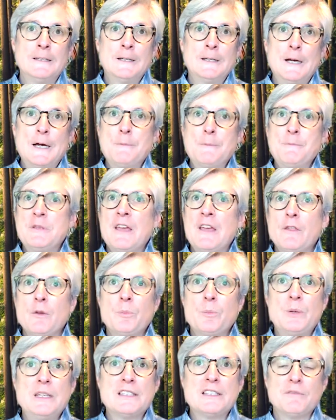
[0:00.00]
The other
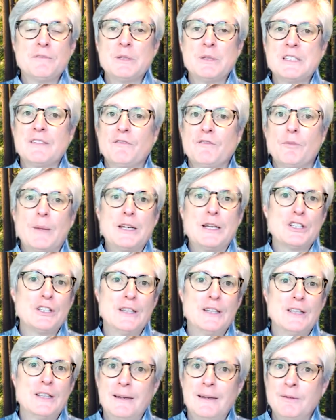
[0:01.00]
piece of misinformation
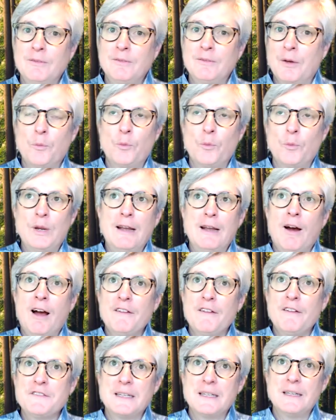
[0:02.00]
that we
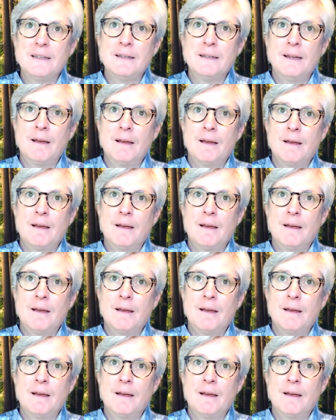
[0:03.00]
often